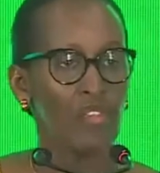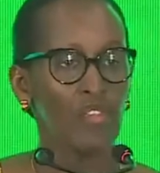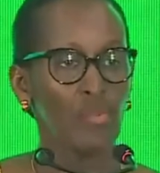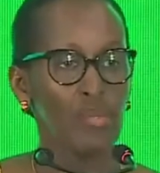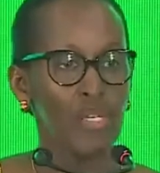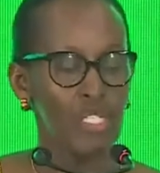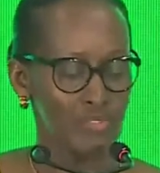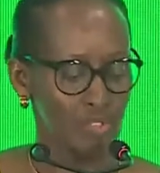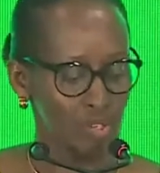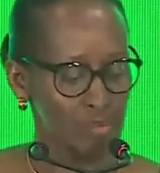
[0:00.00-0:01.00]
The Women's
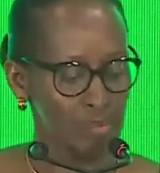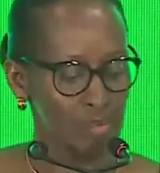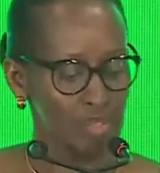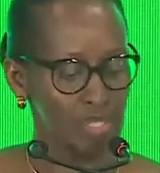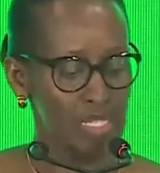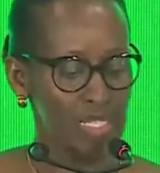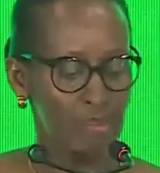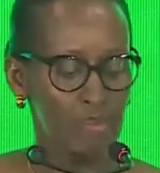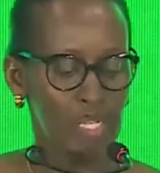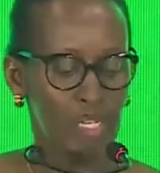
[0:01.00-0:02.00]
Forum is
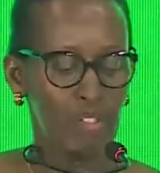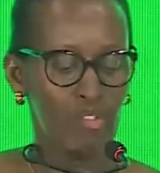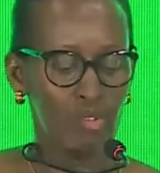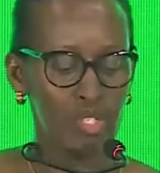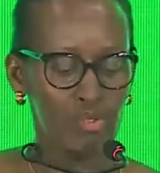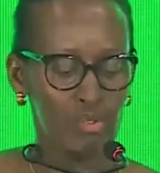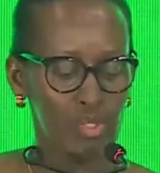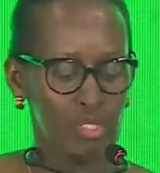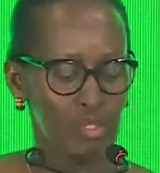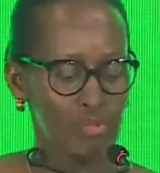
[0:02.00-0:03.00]
happening at the
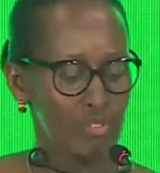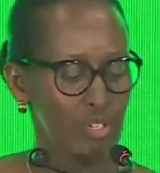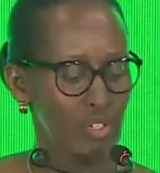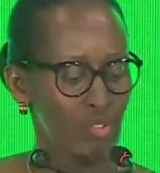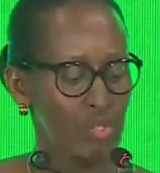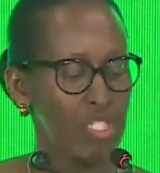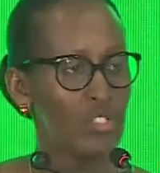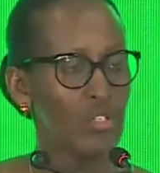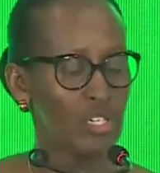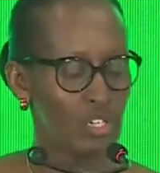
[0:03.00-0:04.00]
crossroads of
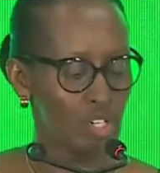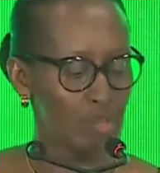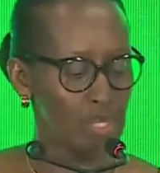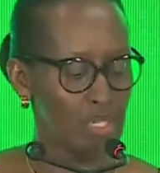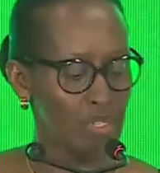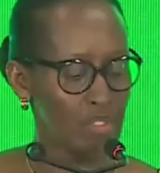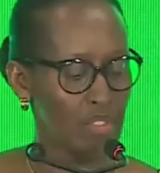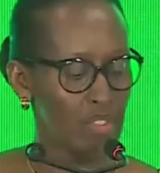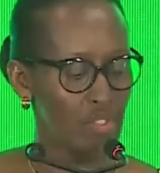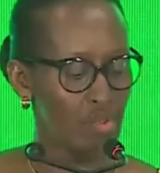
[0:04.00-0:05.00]
critical economic
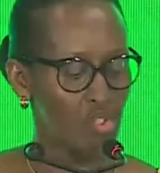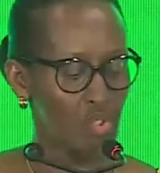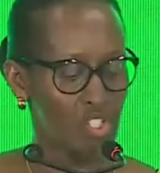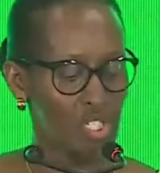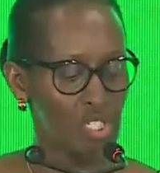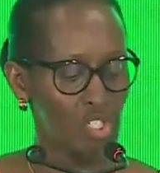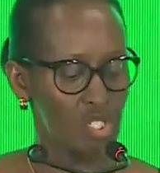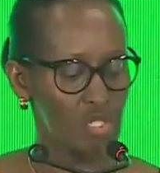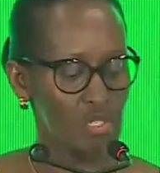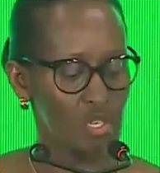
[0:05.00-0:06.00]
and social
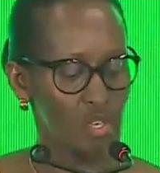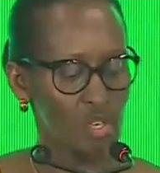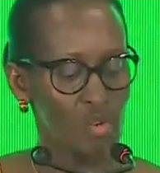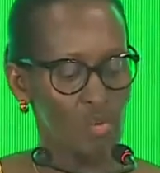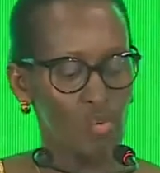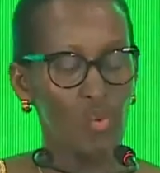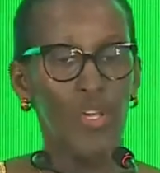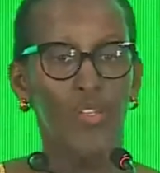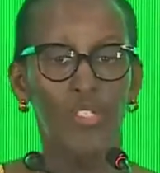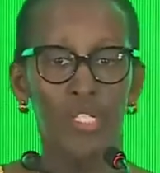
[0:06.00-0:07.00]
change,
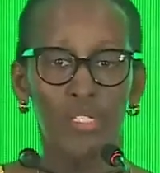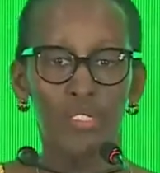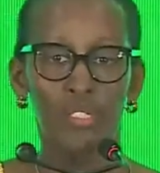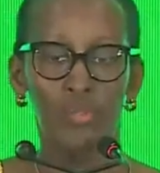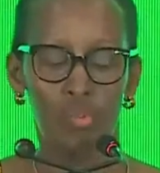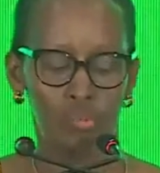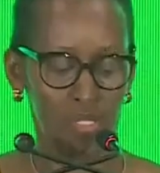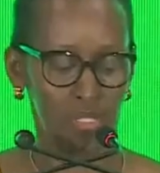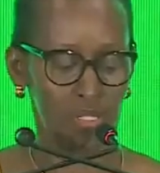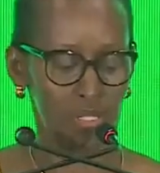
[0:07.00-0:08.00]
where the young
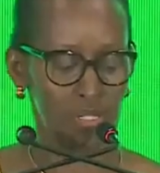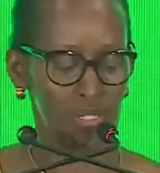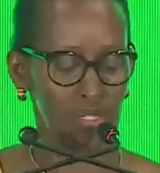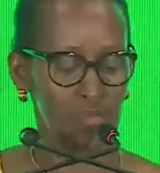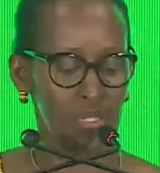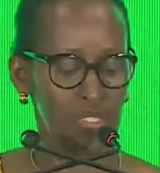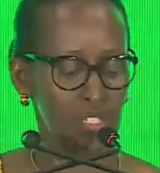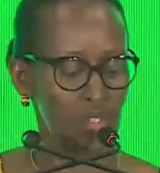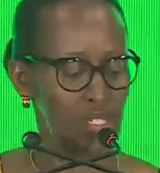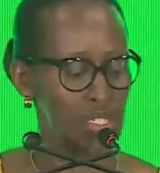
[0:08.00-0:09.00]
woman,
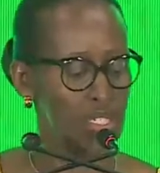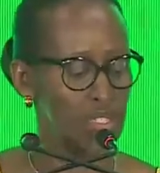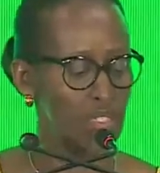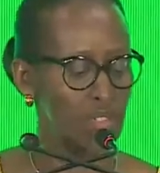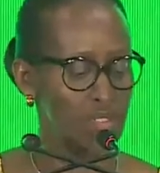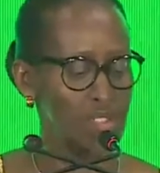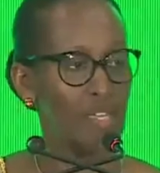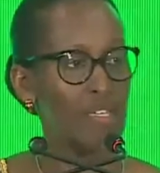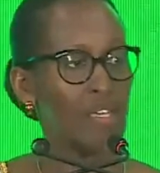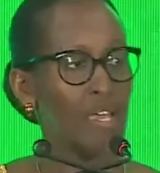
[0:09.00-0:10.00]
particularly in
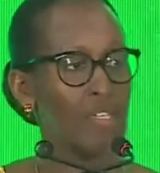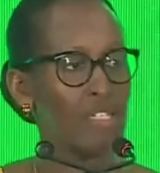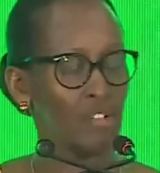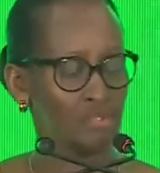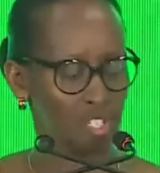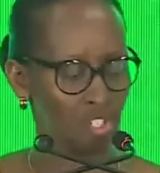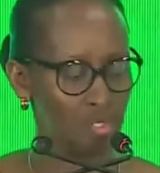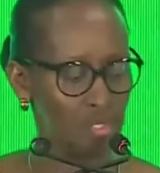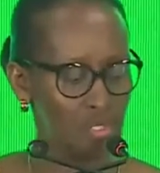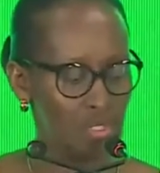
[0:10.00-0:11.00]
tech and
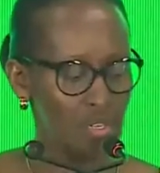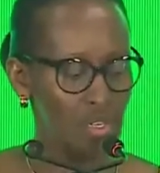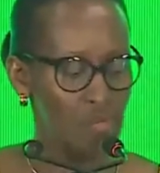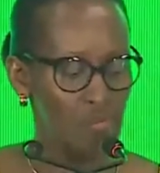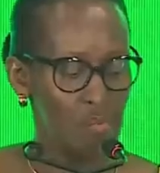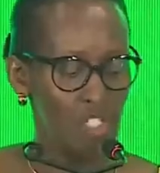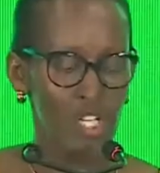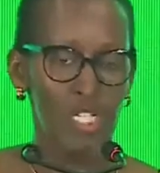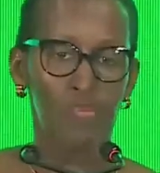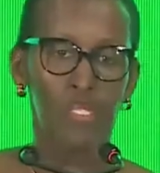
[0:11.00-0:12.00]
innovation, may
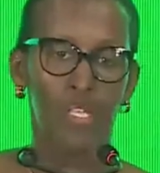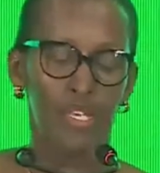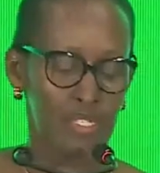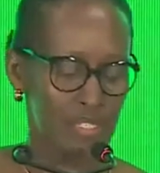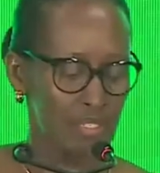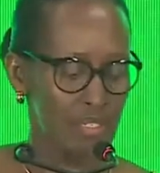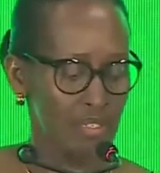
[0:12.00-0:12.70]
just be that